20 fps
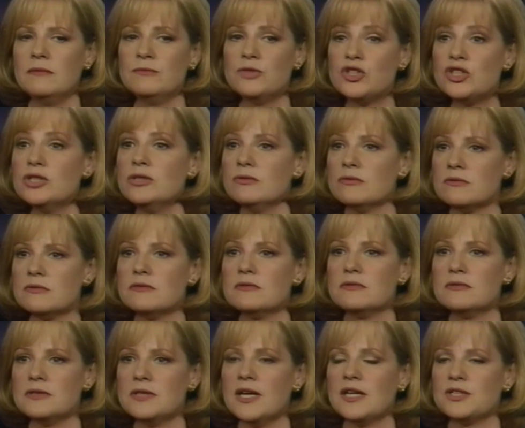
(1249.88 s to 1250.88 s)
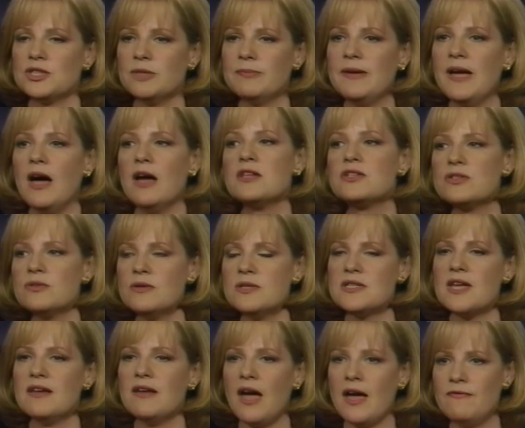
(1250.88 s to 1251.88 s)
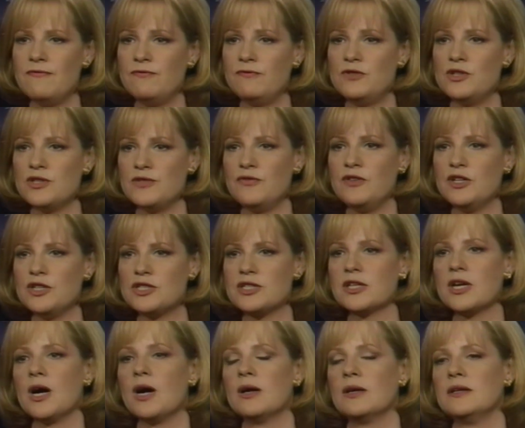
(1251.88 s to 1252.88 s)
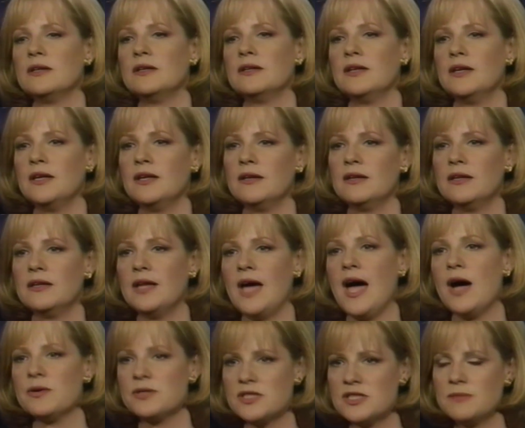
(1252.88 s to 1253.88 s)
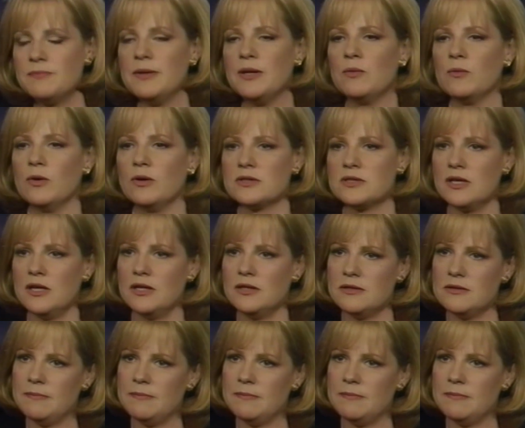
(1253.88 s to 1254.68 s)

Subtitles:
Soon. Yeah, good. She'll be out. As good. Soon as I just finished the garden, and the house is being worked on.